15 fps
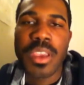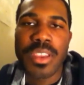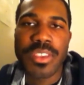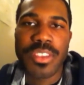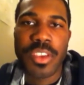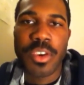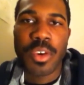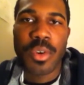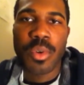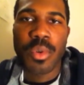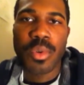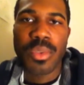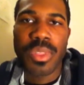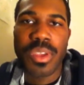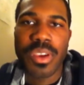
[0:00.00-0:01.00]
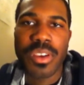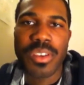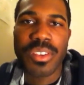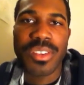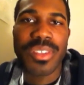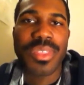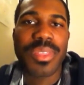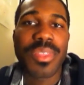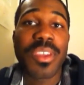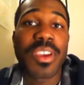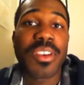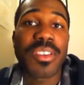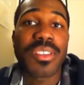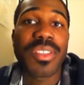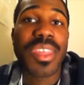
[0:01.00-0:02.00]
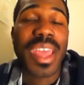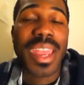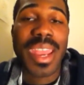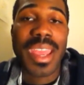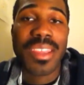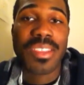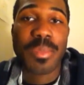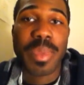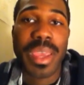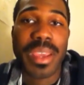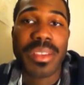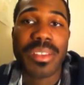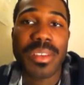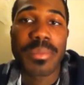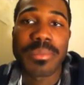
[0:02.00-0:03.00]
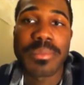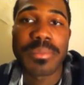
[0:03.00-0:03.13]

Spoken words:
So there's that aspect.